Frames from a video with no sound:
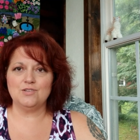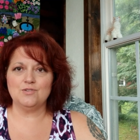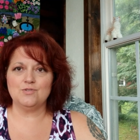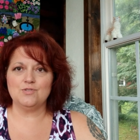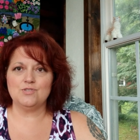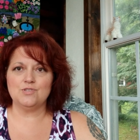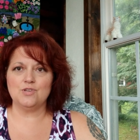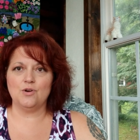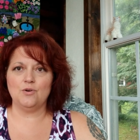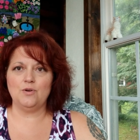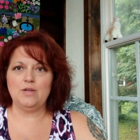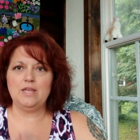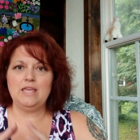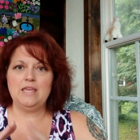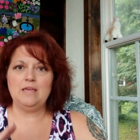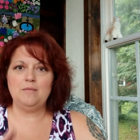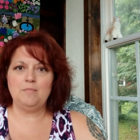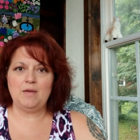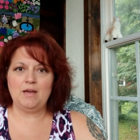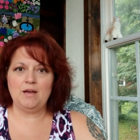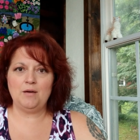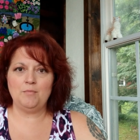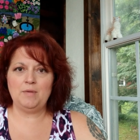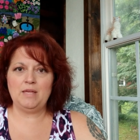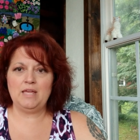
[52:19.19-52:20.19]
So
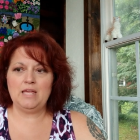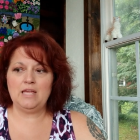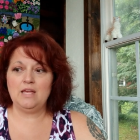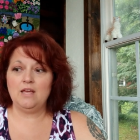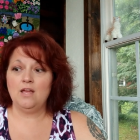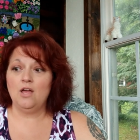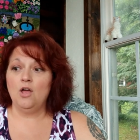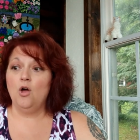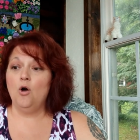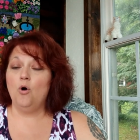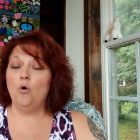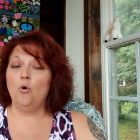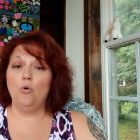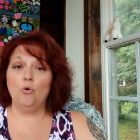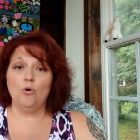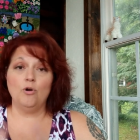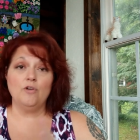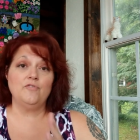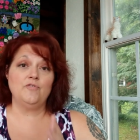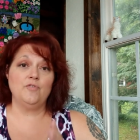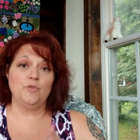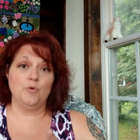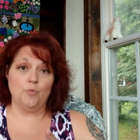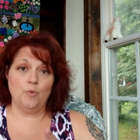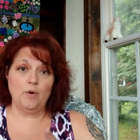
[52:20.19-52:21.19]
email me, or
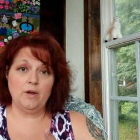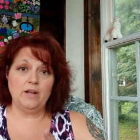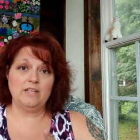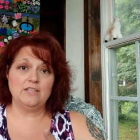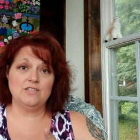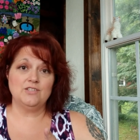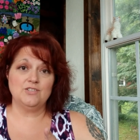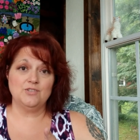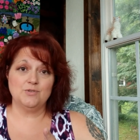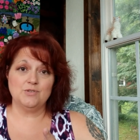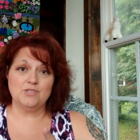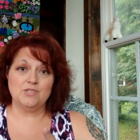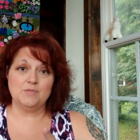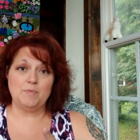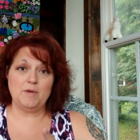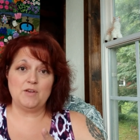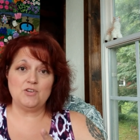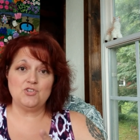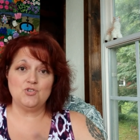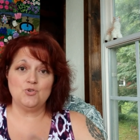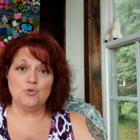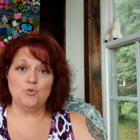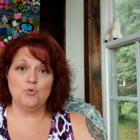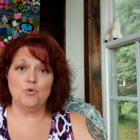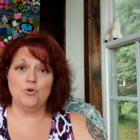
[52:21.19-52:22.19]
if you're wanting to do a
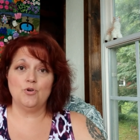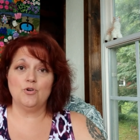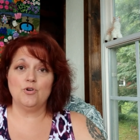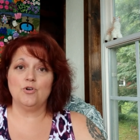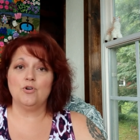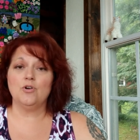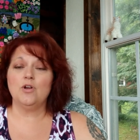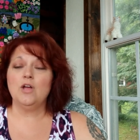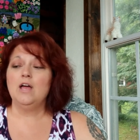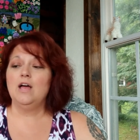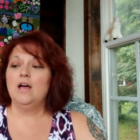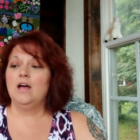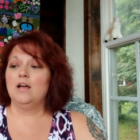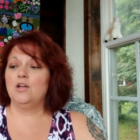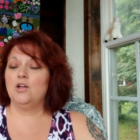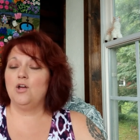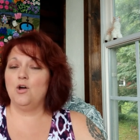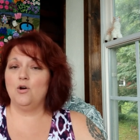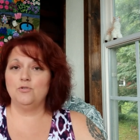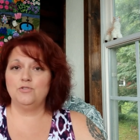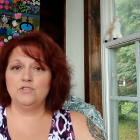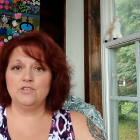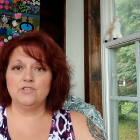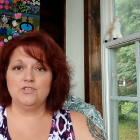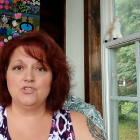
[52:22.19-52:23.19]
special order, go
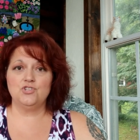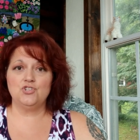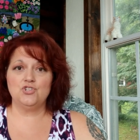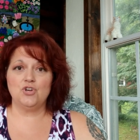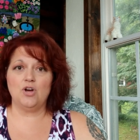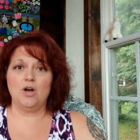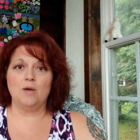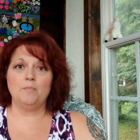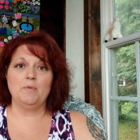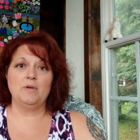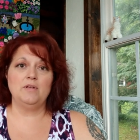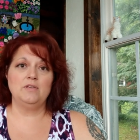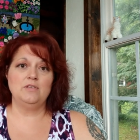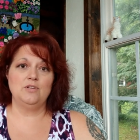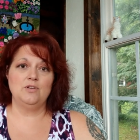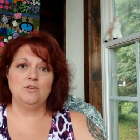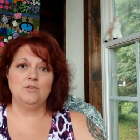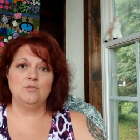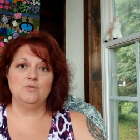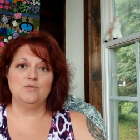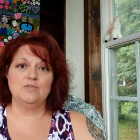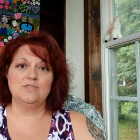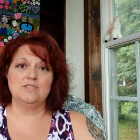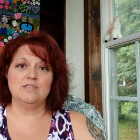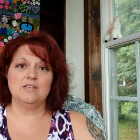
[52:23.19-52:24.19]
to the shop and
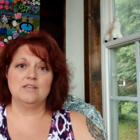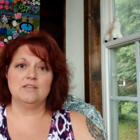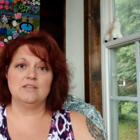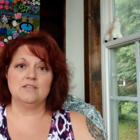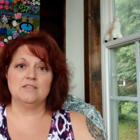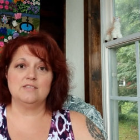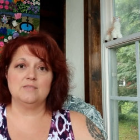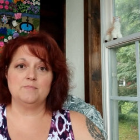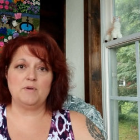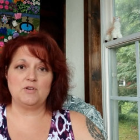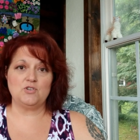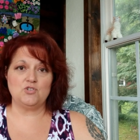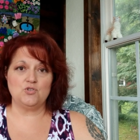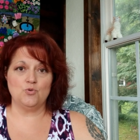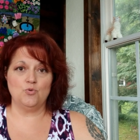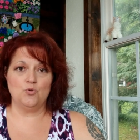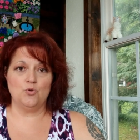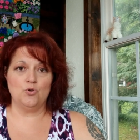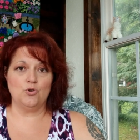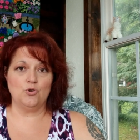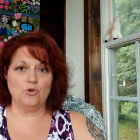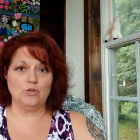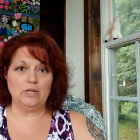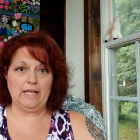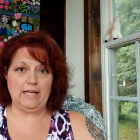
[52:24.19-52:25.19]
use the special
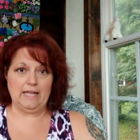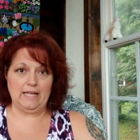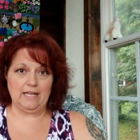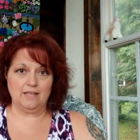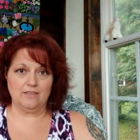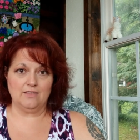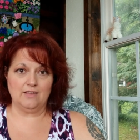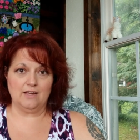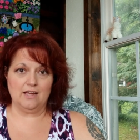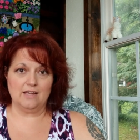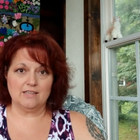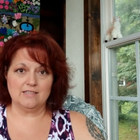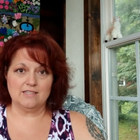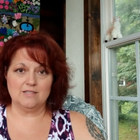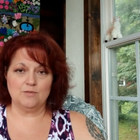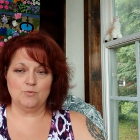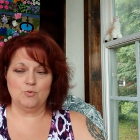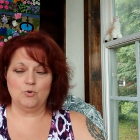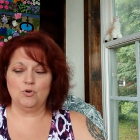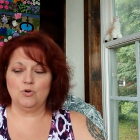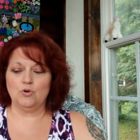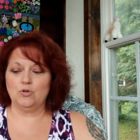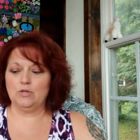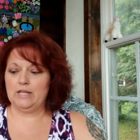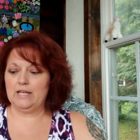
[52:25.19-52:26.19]
order link, the custom
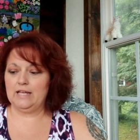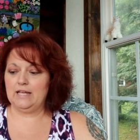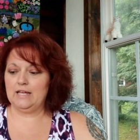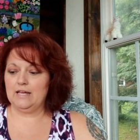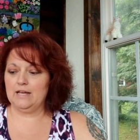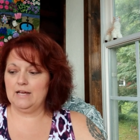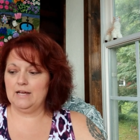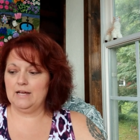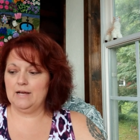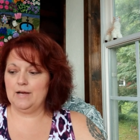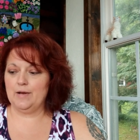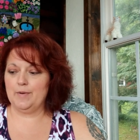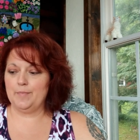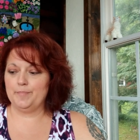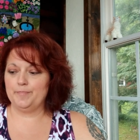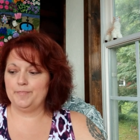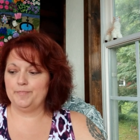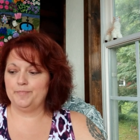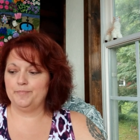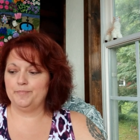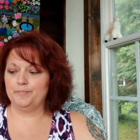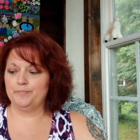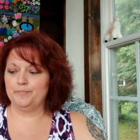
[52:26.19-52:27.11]
order link, um,